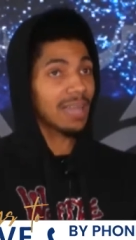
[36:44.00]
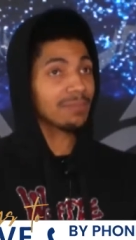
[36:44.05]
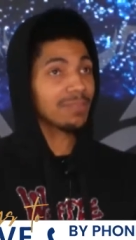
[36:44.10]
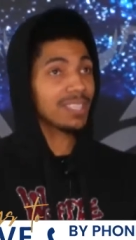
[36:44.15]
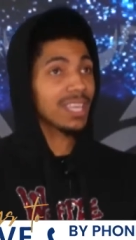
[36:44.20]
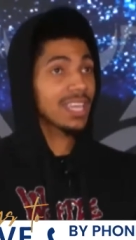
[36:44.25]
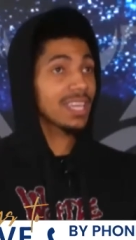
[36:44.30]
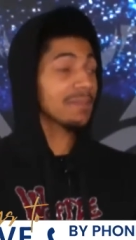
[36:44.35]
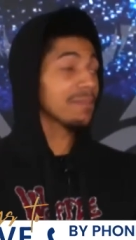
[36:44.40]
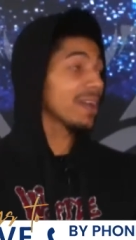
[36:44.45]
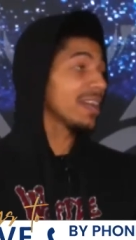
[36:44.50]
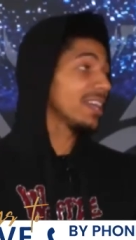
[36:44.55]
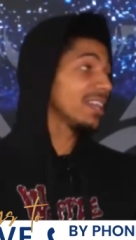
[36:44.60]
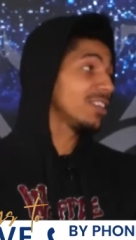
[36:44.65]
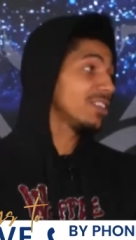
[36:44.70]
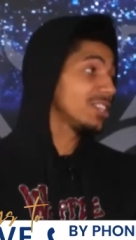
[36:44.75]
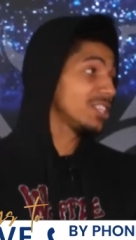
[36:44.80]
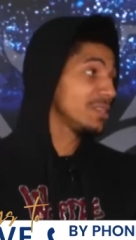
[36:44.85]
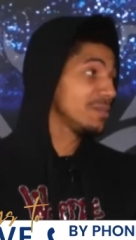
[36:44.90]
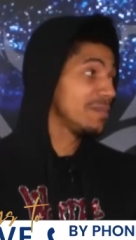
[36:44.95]
I'm taking my
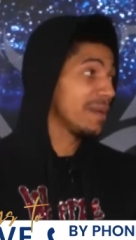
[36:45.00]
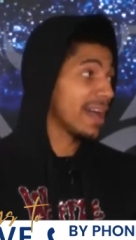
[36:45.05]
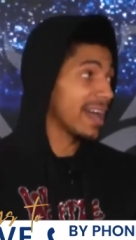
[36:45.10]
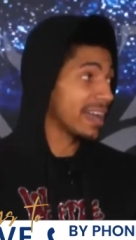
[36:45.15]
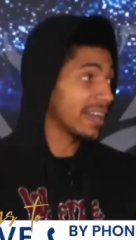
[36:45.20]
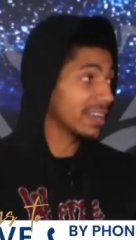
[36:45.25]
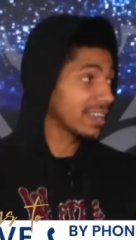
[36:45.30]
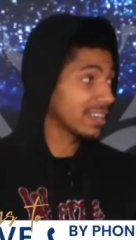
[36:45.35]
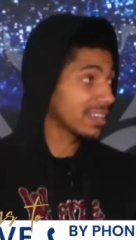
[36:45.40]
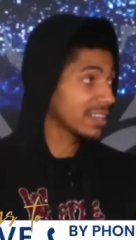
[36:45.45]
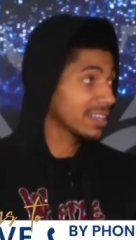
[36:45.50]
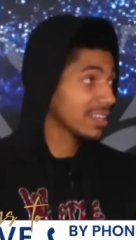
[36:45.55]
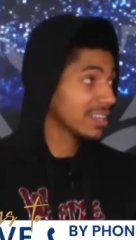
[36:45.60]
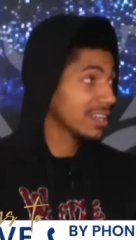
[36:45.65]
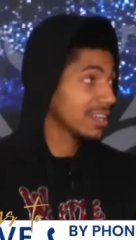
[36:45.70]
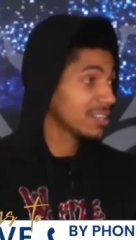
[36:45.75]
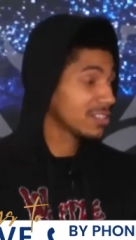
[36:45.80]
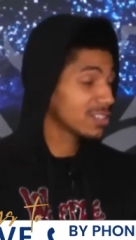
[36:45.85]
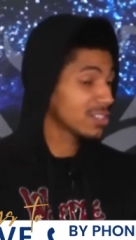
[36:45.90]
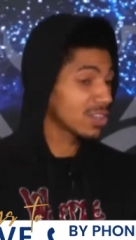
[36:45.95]
energy back.
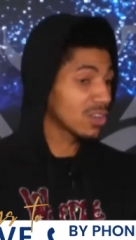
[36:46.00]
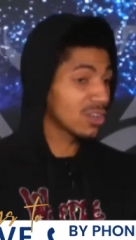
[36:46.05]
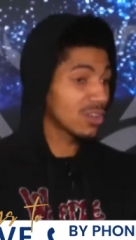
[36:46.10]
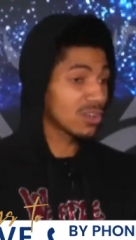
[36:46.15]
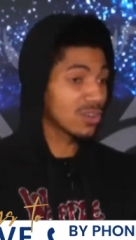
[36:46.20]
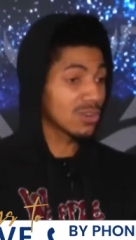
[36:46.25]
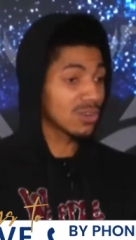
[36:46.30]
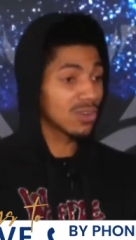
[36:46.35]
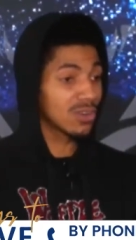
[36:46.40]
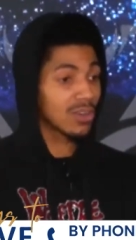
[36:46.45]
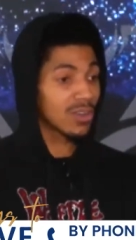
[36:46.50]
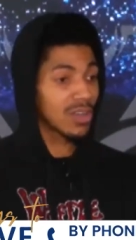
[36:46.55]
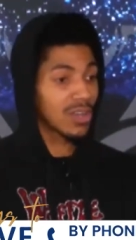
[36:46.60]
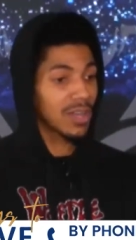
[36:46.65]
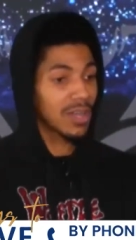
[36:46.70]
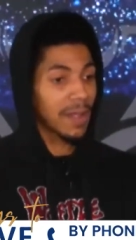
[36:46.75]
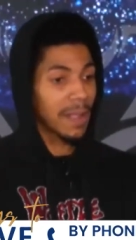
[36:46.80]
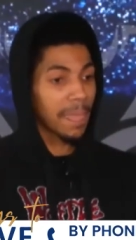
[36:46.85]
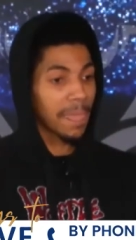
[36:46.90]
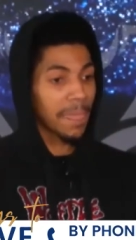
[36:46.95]
Mm. So
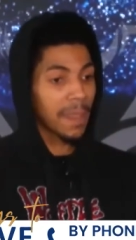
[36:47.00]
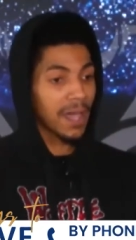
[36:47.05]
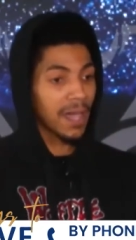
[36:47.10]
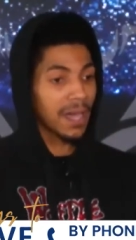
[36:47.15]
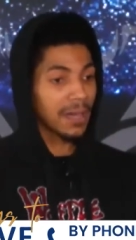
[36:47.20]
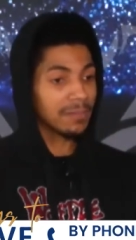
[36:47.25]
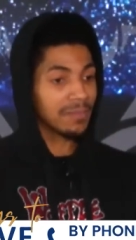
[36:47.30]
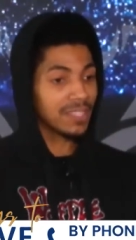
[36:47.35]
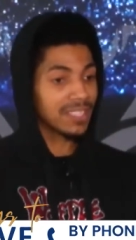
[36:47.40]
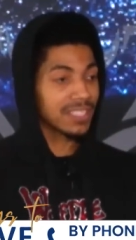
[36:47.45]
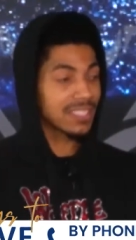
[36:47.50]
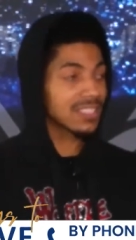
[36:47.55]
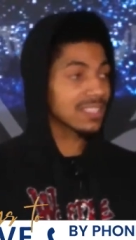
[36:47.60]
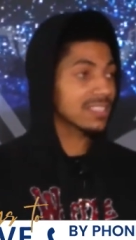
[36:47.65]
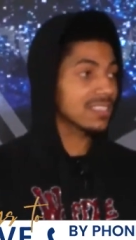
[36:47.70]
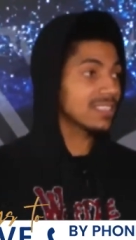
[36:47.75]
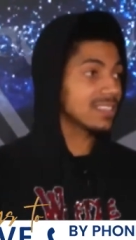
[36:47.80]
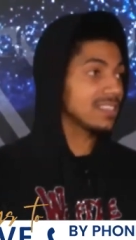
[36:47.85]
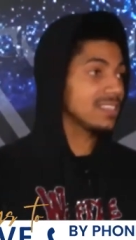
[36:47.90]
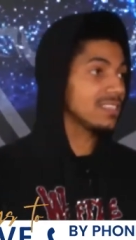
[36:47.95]
this is
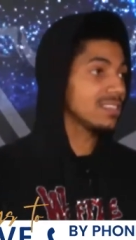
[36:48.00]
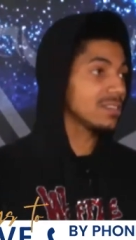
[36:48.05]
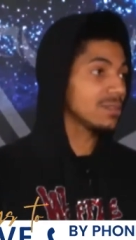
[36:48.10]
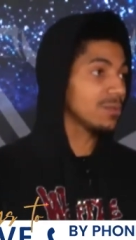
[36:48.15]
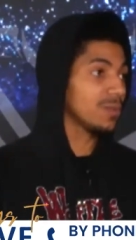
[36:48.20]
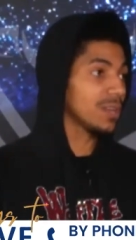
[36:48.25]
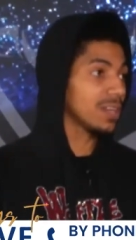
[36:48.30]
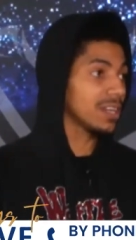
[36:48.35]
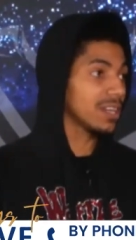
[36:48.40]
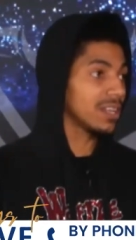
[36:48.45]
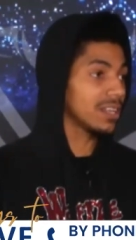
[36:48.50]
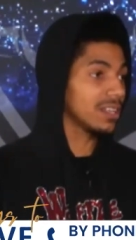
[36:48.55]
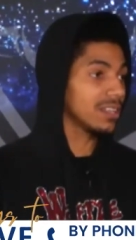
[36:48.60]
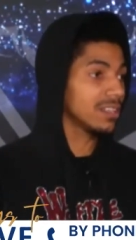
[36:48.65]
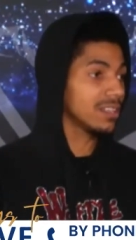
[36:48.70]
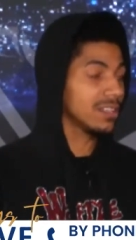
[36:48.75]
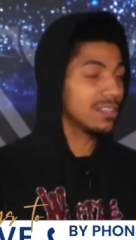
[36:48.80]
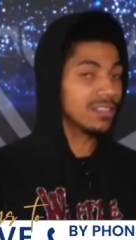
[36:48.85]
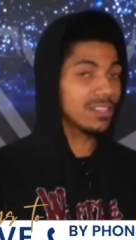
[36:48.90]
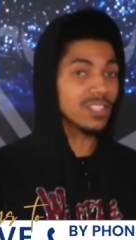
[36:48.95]
a season where
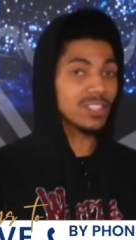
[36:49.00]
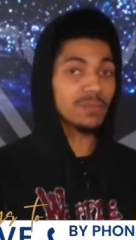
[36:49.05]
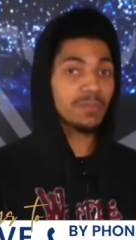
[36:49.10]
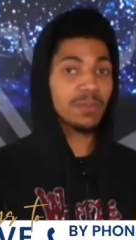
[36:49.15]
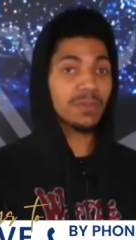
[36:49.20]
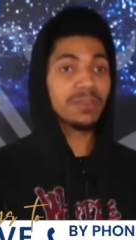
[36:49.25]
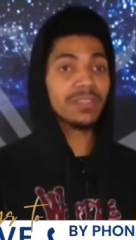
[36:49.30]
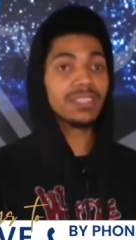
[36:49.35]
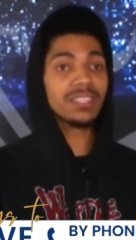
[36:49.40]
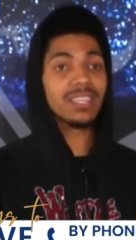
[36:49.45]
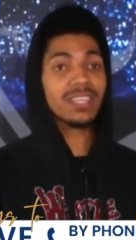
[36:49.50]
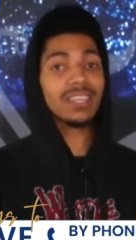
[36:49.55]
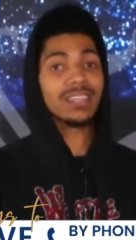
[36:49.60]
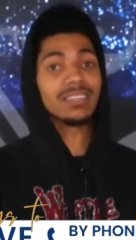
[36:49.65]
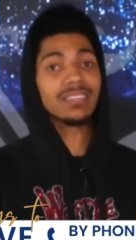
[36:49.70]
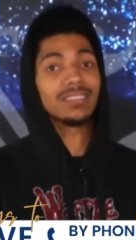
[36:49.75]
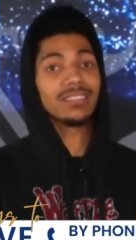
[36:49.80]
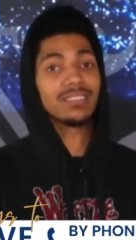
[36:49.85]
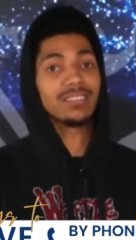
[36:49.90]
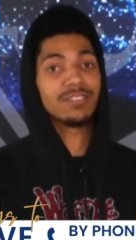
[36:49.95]
the Spirit
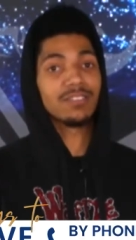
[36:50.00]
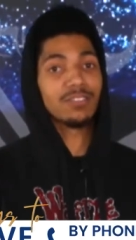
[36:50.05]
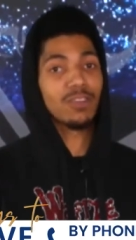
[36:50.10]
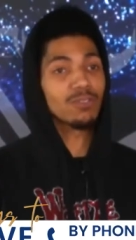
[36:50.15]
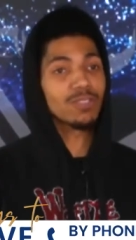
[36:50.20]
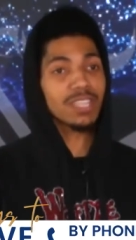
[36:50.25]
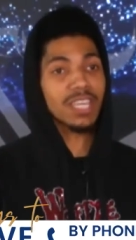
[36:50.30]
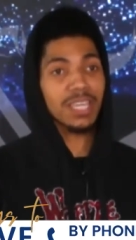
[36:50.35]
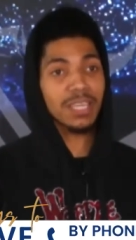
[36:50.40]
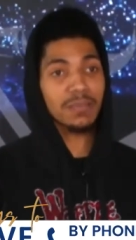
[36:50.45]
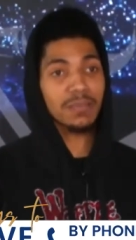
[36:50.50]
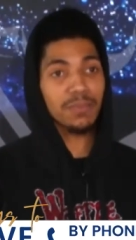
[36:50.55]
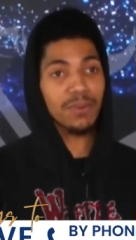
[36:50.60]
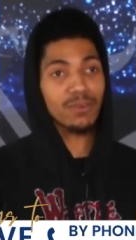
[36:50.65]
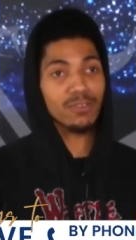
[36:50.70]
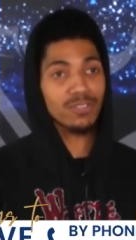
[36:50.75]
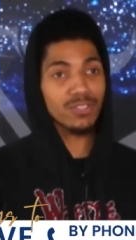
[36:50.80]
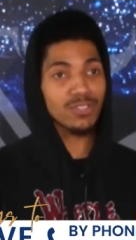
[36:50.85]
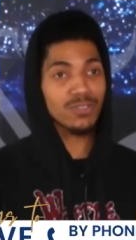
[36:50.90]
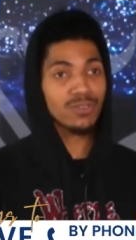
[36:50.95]
says, don't take it
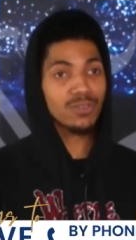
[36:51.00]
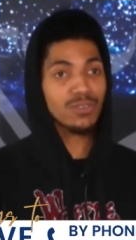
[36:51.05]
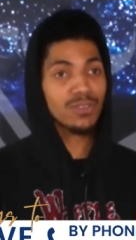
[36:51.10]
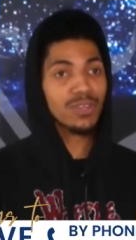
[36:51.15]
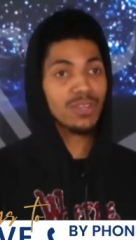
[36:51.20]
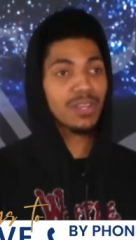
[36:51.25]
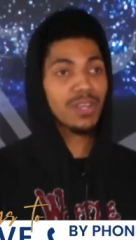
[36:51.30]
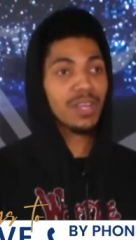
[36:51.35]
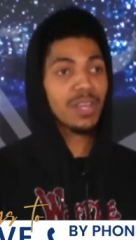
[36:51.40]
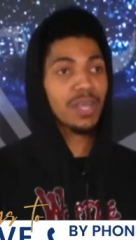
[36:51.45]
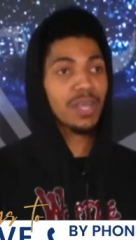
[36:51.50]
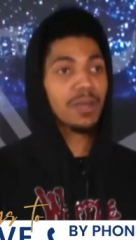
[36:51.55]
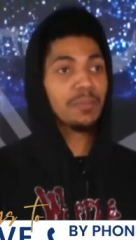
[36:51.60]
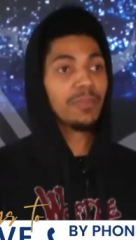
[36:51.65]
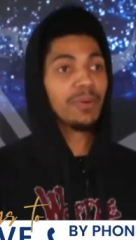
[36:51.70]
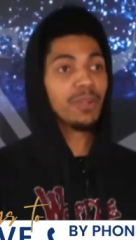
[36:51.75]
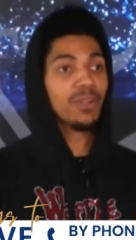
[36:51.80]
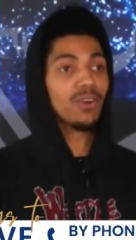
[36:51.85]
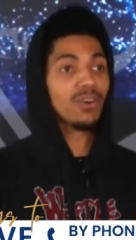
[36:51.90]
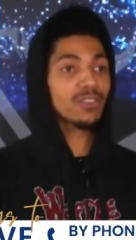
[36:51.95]
personal,
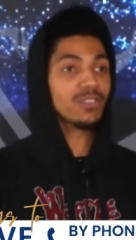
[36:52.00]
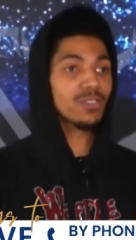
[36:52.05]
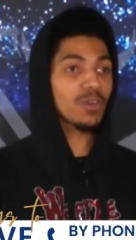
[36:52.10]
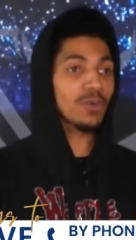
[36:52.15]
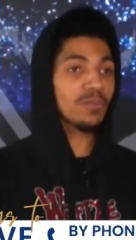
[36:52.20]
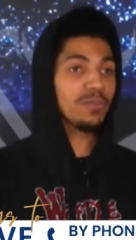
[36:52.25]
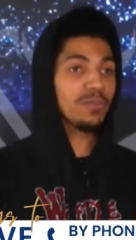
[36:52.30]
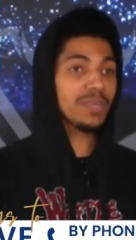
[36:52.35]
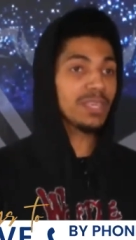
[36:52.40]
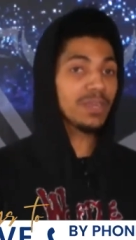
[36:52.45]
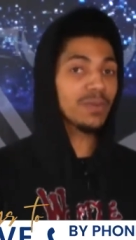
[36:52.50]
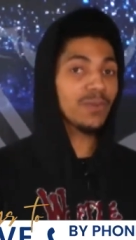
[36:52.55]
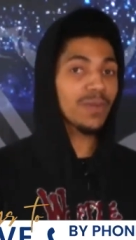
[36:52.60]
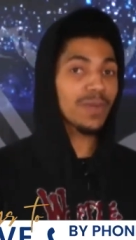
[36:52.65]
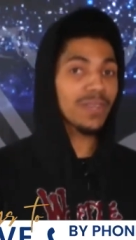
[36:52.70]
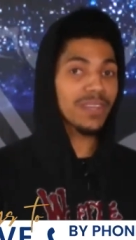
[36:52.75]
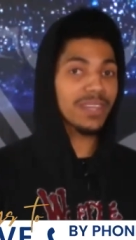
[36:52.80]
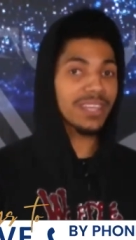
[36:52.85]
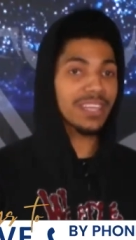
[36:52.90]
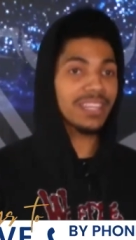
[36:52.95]
but also be
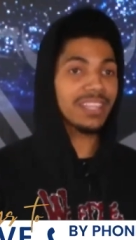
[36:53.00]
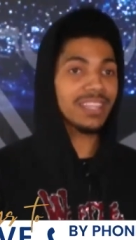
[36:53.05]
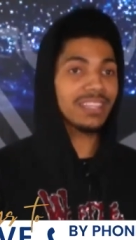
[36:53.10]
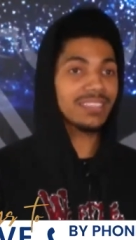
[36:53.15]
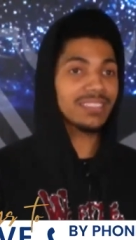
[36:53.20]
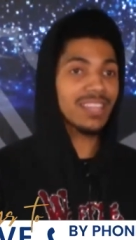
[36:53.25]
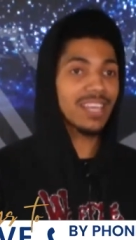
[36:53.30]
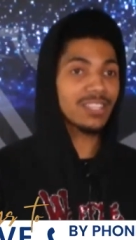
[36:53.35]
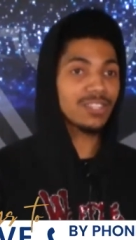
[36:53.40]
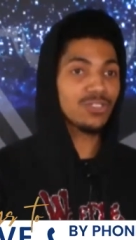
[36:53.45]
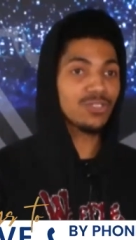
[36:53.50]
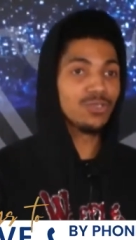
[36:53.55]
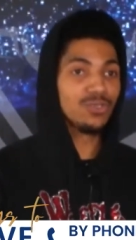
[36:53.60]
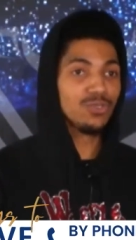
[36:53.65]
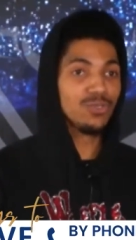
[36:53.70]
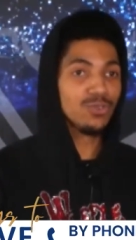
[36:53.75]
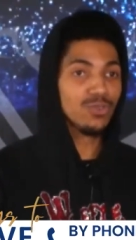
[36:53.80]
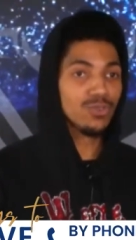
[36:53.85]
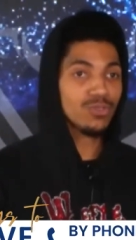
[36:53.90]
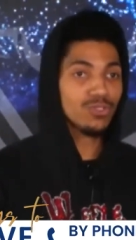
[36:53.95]
where it is that
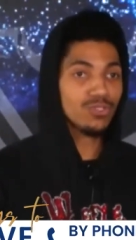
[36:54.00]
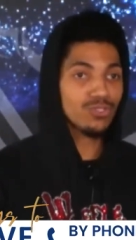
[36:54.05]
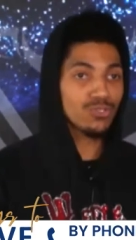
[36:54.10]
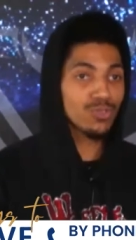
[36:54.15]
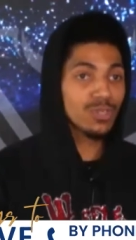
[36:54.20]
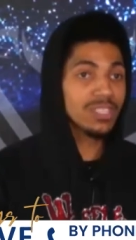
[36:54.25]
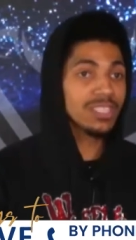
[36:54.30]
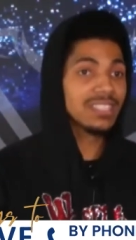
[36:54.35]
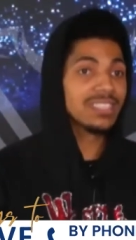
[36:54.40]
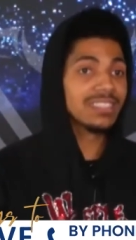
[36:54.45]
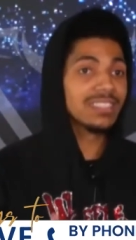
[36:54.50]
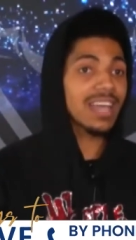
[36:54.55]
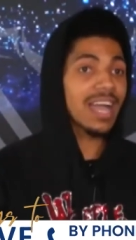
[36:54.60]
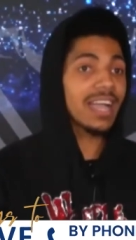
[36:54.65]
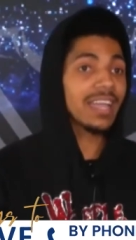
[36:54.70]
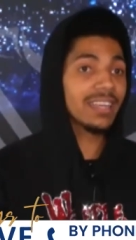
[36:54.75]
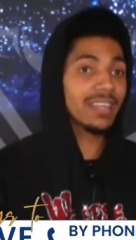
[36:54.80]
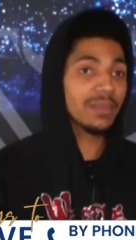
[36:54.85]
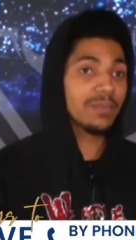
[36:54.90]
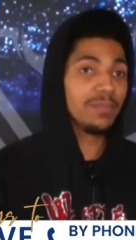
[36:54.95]
you truly
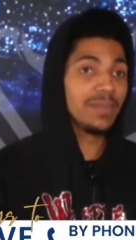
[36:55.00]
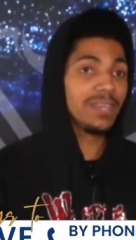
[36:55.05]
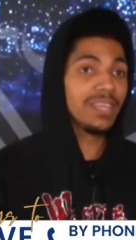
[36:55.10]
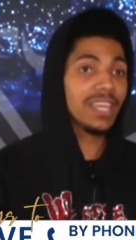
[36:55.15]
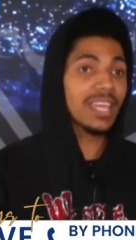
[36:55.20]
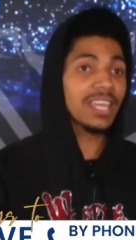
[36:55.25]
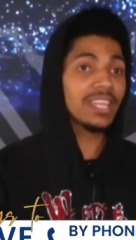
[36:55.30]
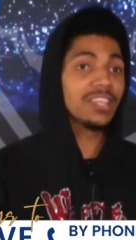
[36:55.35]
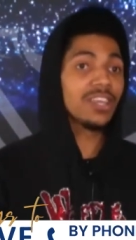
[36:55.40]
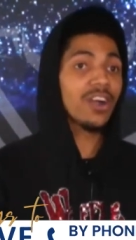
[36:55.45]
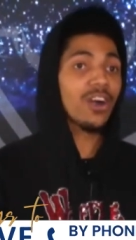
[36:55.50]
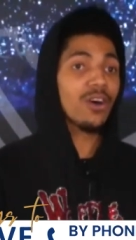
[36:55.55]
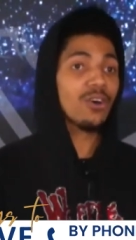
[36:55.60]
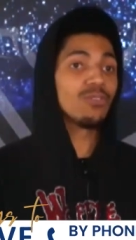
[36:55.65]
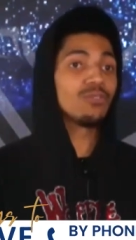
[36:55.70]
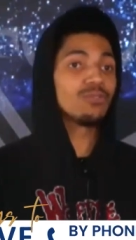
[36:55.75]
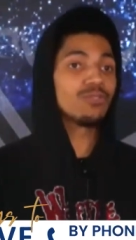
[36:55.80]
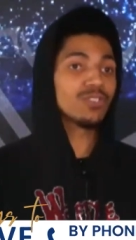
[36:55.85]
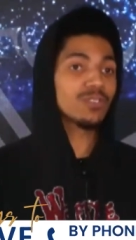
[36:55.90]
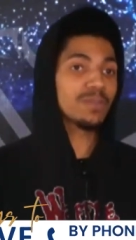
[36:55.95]
desire to be in your
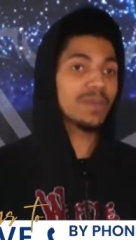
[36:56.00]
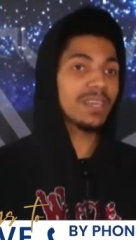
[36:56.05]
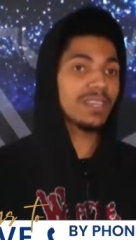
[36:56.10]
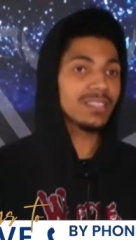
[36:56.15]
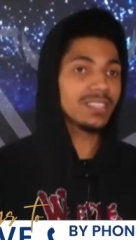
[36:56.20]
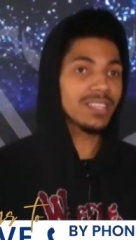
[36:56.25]
own space.